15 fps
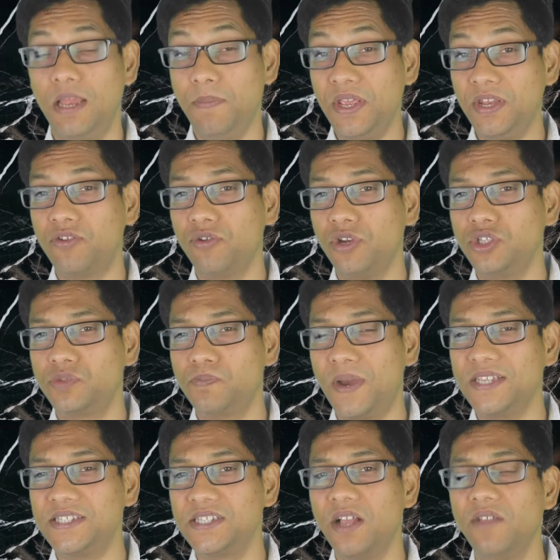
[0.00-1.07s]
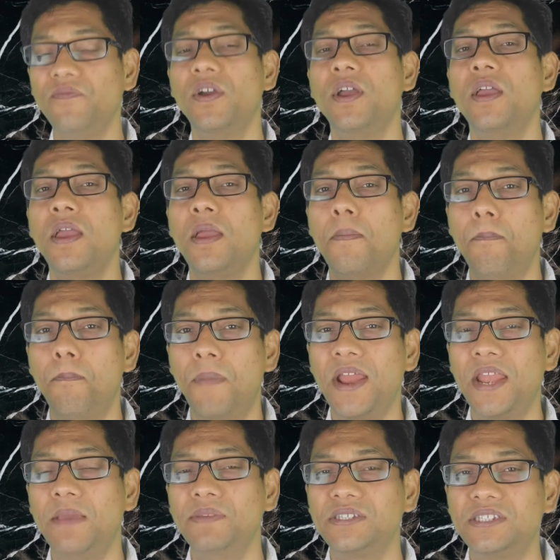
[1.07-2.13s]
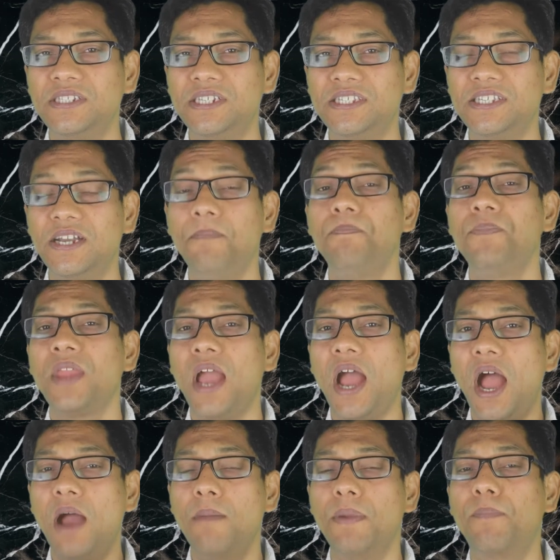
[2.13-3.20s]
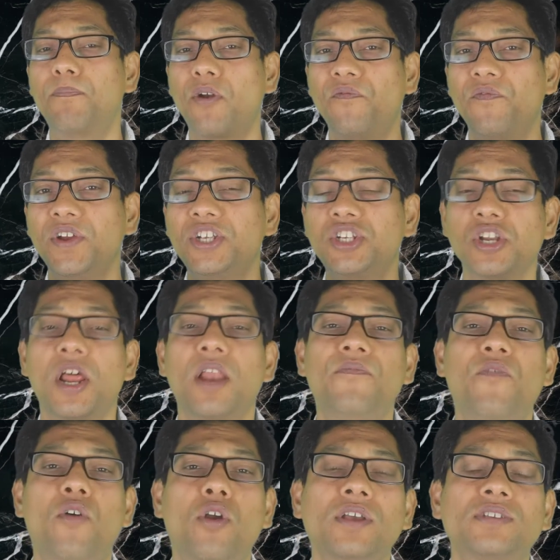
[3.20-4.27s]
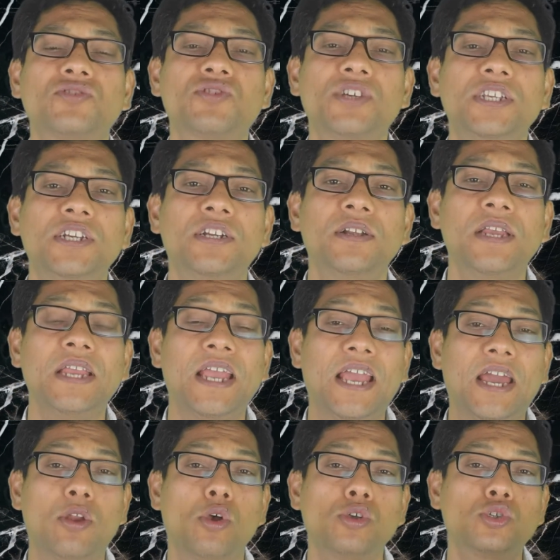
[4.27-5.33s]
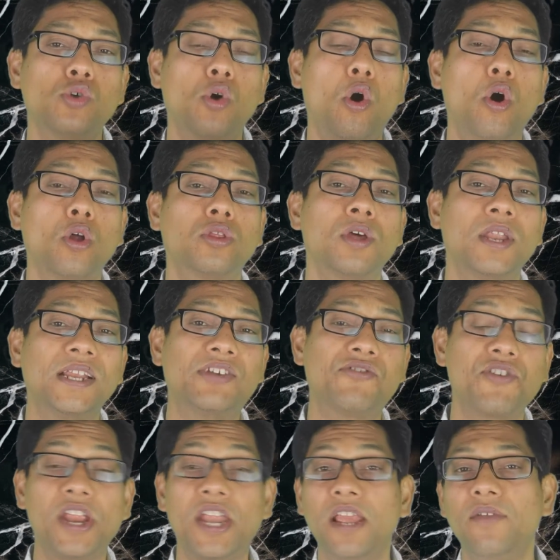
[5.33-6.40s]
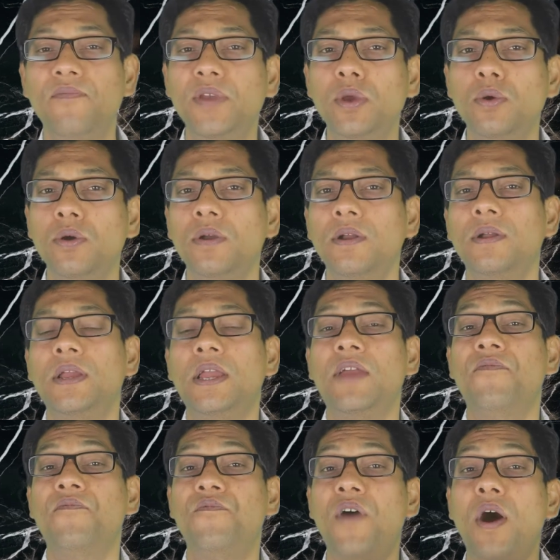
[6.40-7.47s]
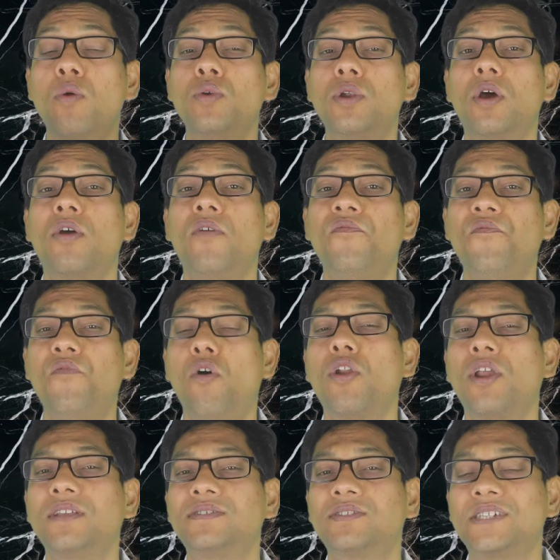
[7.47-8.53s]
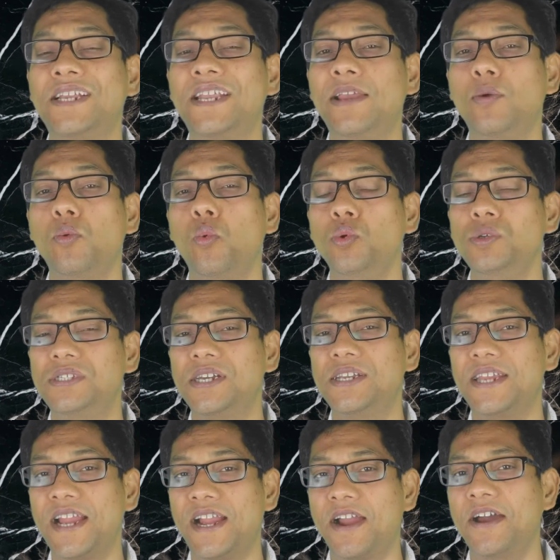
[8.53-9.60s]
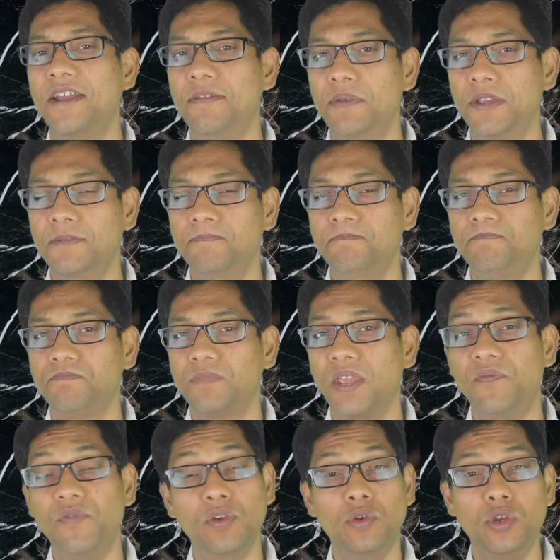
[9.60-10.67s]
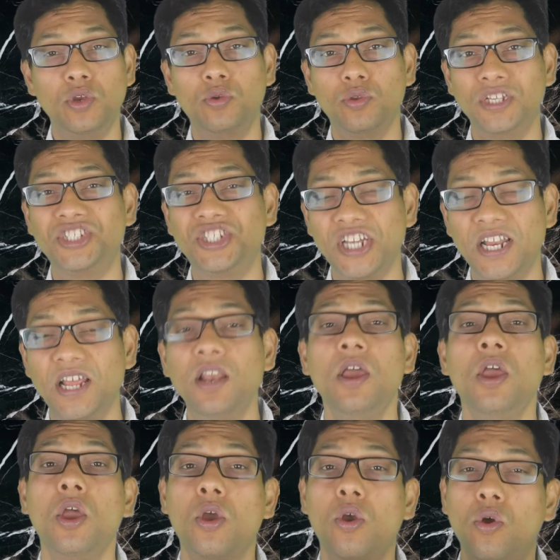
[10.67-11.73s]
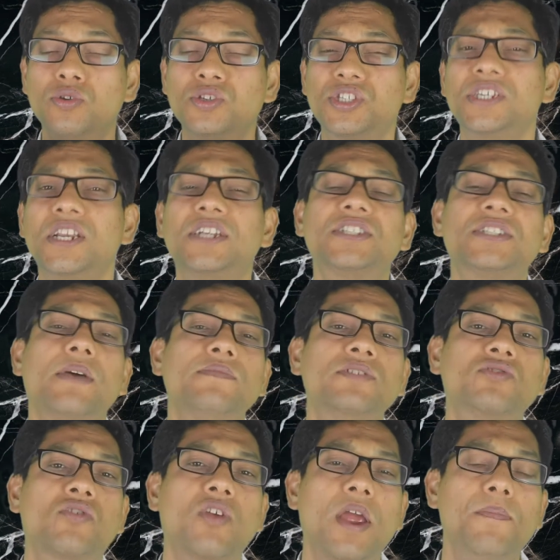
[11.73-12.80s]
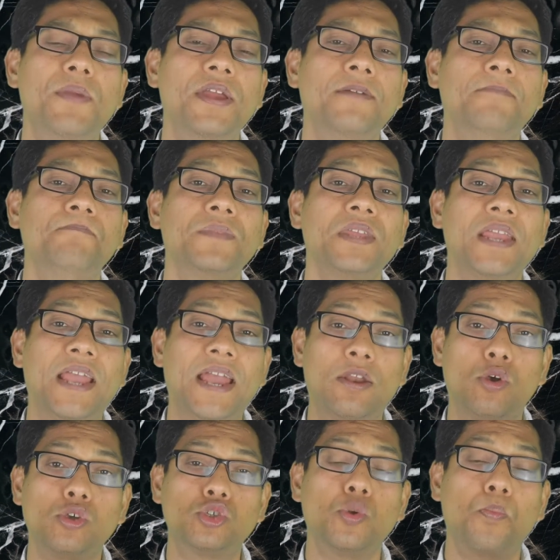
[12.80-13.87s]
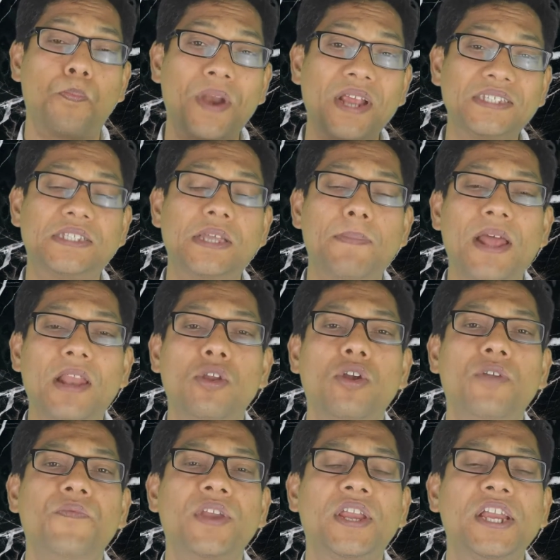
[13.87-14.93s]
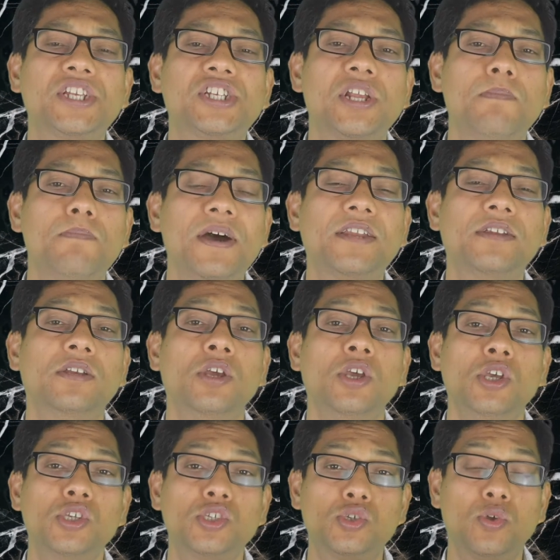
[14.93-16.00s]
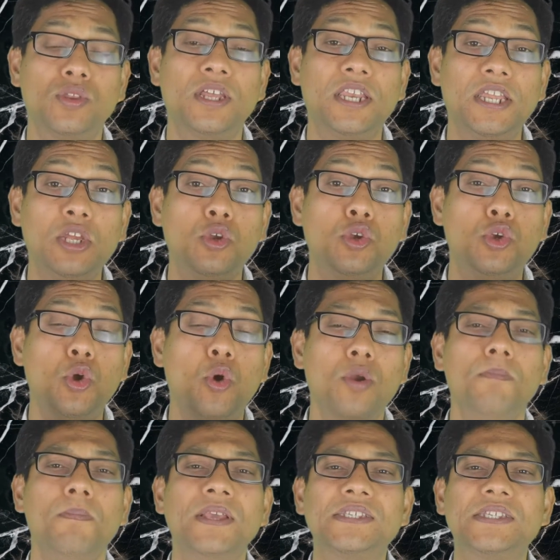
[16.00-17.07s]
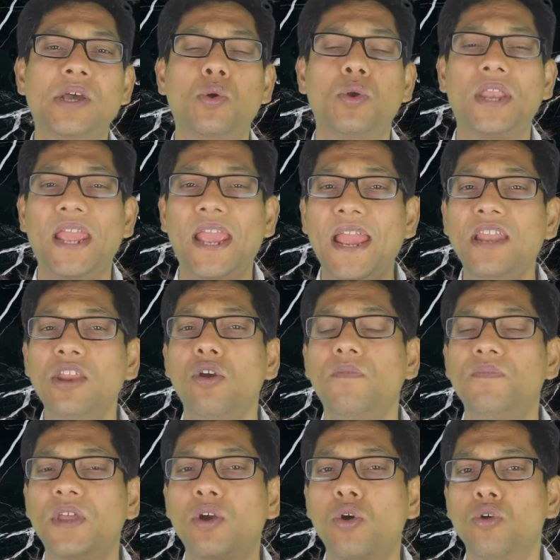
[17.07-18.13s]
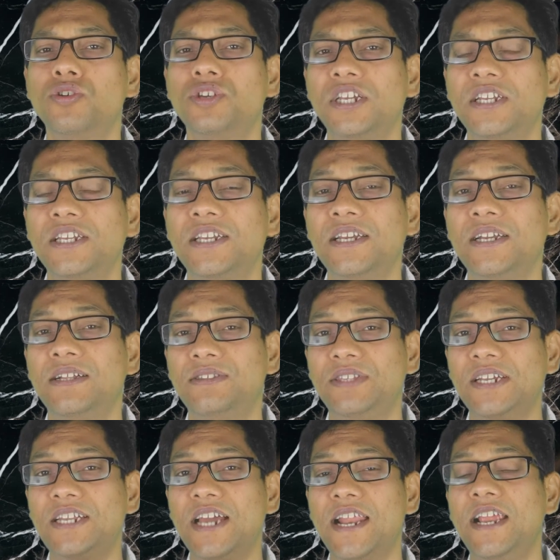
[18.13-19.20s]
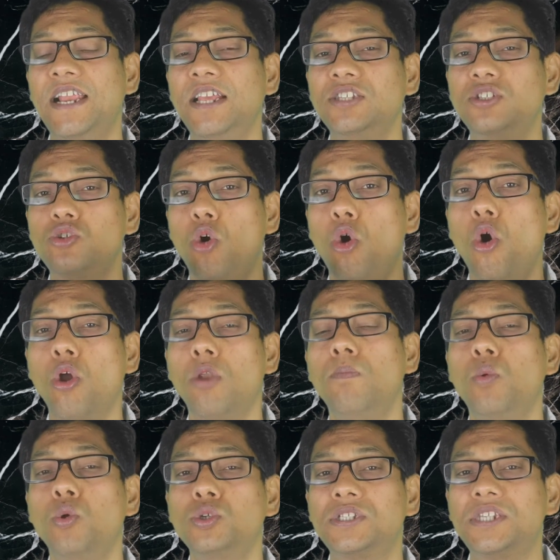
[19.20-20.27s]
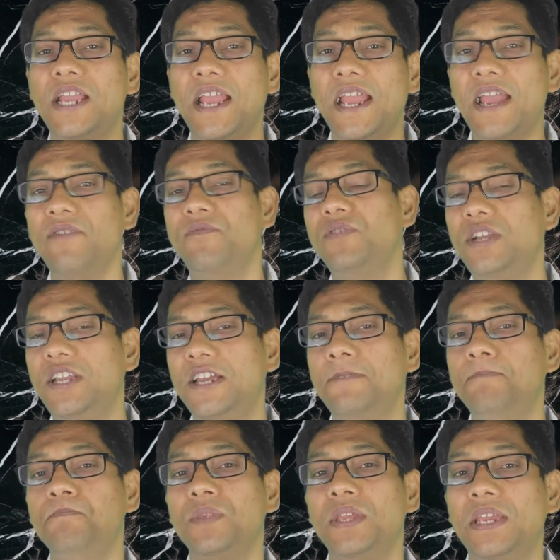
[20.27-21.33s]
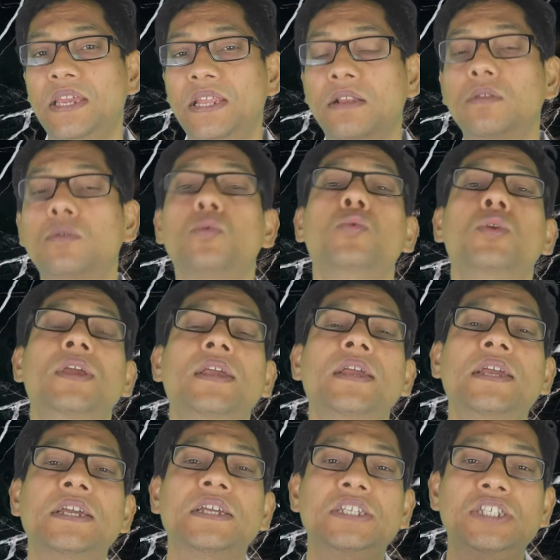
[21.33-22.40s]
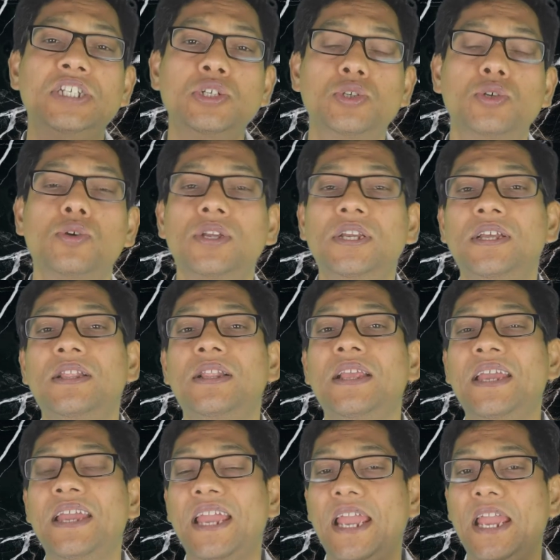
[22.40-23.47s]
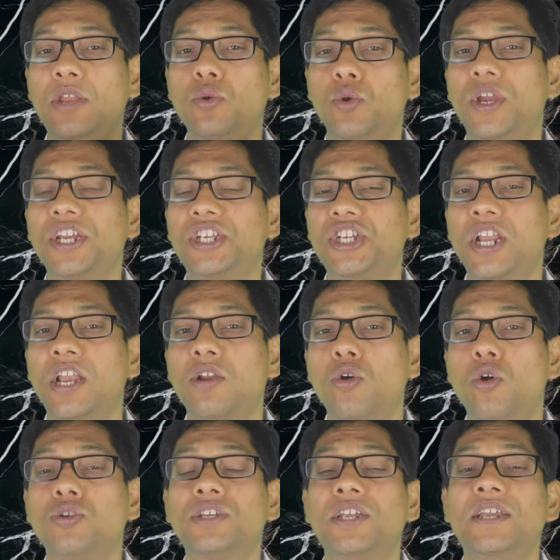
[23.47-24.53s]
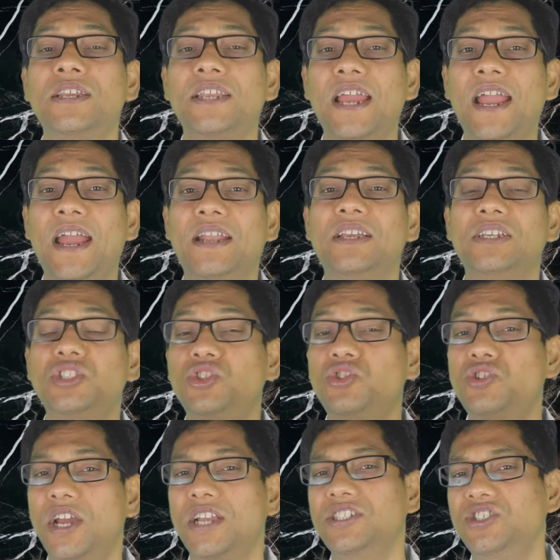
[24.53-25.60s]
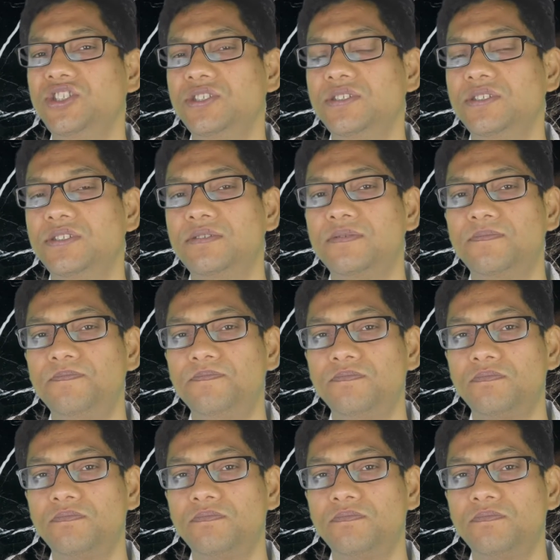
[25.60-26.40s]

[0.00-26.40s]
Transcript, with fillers: Let me introduce myself. My name is Neza. I'm a professional Forex trader and also author at TradingView, founder of Forex Trading Wizard Academy. If you're new to the channel, consider subscribing and also press the bell notification button so that you don't miss out any of the content that I release almost every day, including tutorial, educational content and strategies.